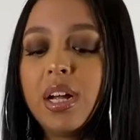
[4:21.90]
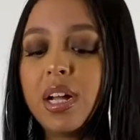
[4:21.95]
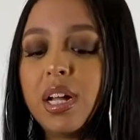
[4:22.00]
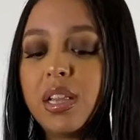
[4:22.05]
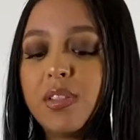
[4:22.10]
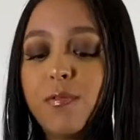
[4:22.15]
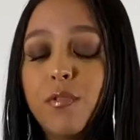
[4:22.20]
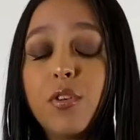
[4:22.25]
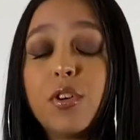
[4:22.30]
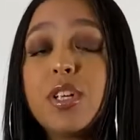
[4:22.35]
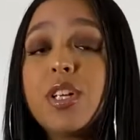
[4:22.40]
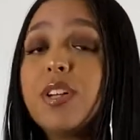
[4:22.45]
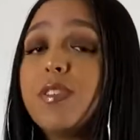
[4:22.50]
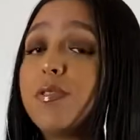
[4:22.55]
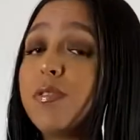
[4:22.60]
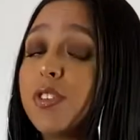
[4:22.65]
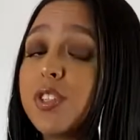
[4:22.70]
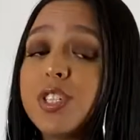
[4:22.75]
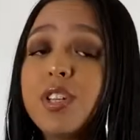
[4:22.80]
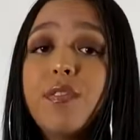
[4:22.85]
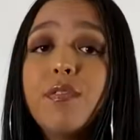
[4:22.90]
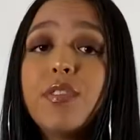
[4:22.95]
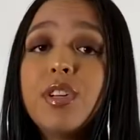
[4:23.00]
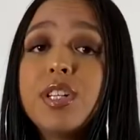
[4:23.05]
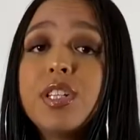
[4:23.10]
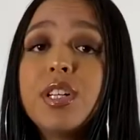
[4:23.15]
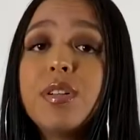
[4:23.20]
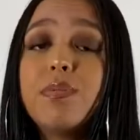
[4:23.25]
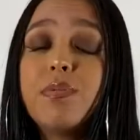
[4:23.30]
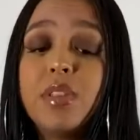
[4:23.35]
for some
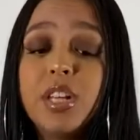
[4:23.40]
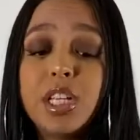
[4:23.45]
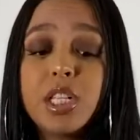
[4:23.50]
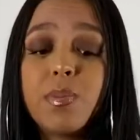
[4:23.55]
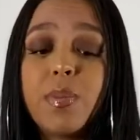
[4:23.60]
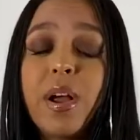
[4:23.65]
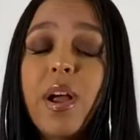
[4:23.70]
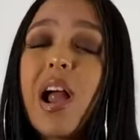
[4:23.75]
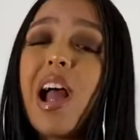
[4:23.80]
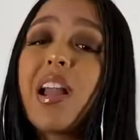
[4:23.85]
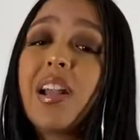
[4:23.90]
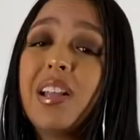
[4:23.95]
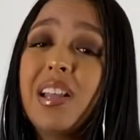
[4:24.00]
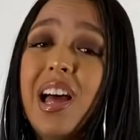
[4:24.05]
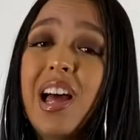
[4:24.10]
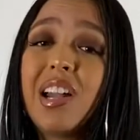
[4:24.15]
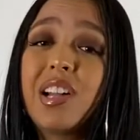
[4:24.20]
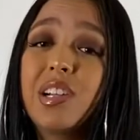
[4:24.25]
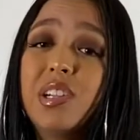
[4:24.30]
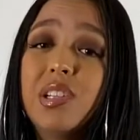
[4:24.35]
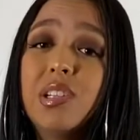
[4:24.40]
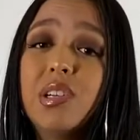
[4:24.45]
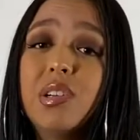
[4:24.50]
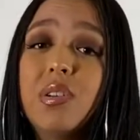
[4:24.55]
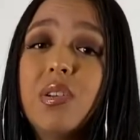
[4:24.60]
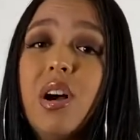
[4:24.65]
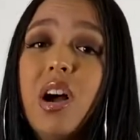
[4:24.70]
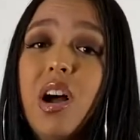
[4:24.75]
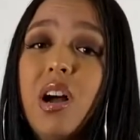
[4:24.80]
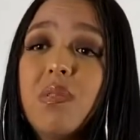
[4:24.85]
reason this pair had a lot of
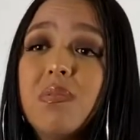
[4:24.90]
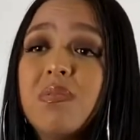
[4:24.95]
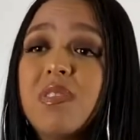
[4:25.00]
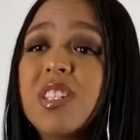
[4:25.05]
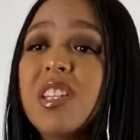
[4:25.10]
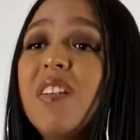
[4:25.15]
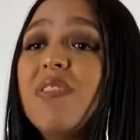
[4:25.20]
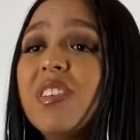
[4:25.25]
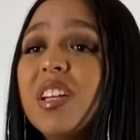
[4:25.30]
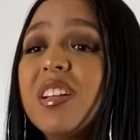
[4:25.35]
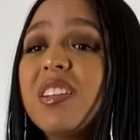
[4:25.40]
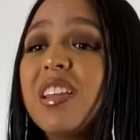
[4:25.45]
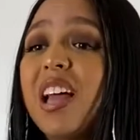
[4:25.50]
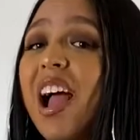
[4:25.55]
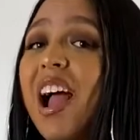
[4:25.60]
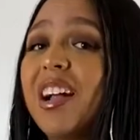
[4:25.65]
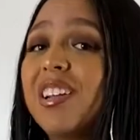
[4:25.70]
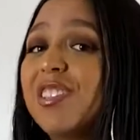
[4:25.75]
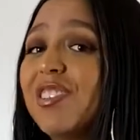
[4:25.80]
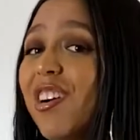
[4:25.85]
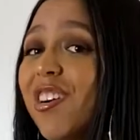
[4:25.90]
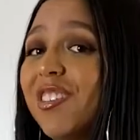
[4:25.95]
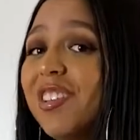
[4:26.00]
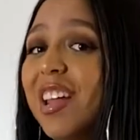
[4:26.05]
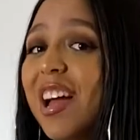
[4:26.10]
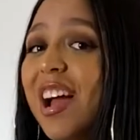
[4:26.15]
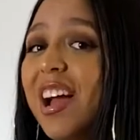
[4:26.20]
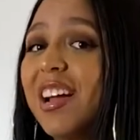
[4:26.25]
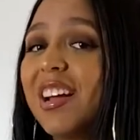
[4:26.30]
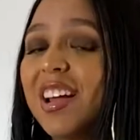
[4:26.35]
glue. It's something that I don't
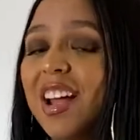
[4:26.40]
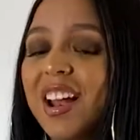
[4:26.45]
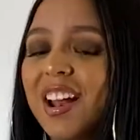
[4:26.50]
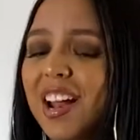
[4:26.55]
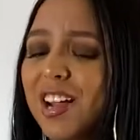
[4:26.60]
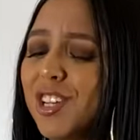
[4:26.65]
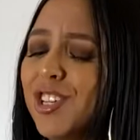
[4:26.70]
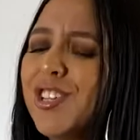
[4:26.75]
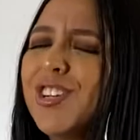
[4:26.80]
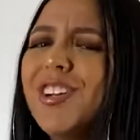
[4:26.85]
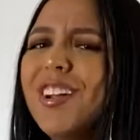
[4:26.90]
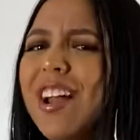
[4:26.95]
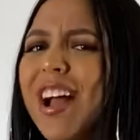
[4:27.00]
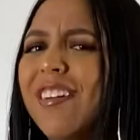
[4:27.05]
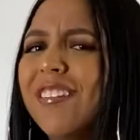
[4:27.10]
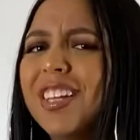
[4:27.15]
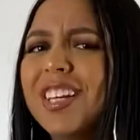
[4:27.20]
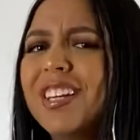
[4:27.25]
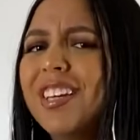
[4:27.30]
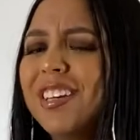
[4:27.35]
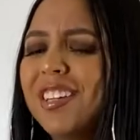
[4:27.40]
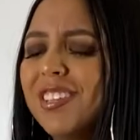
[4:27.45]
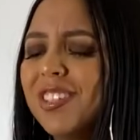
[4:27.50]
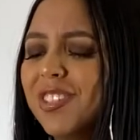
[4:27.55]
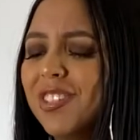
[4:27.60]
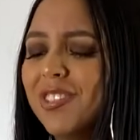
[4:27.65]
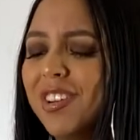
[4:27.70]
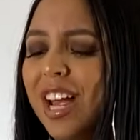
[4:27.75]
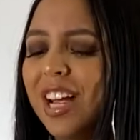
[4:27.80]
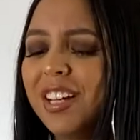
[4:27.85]
like and I shouldn't have to get used
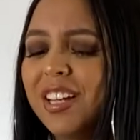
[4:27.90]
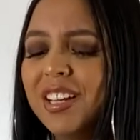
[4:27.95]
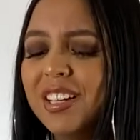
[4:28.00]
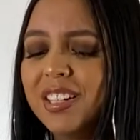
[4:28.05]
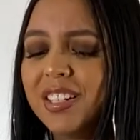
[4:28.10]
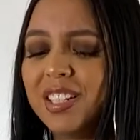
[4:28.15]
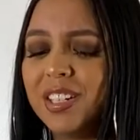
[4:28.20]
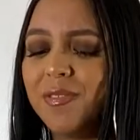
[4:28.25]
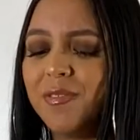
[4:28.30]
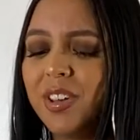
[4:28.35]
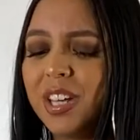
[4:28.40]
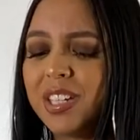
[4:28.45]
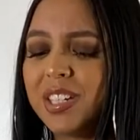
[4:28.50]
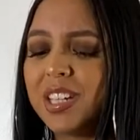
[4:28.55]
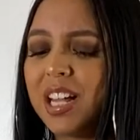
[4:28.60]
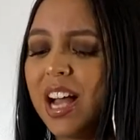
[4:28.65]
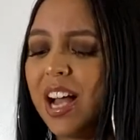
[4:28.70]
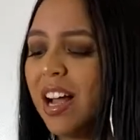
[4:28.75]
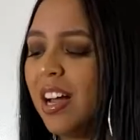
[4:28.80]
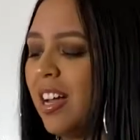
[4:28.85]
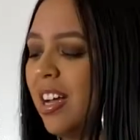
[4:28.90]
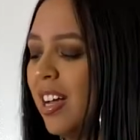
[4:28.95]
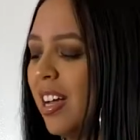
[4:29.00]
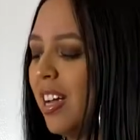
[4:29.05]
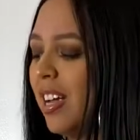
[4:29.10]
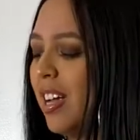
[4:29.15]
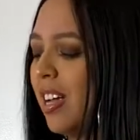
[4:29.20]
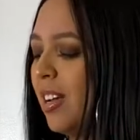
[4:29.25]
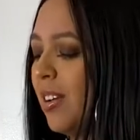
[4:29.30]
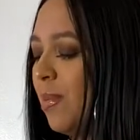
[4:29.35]
to. Nike needs to fix that.
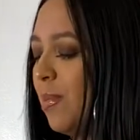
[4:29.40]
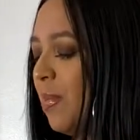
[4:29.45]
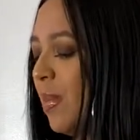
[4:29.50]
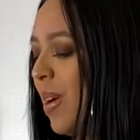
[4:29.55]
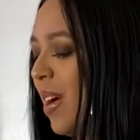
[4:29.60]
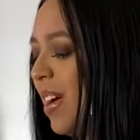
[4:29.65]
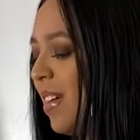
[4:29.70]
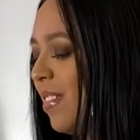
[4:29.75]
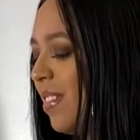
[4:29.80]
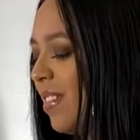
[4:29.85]
But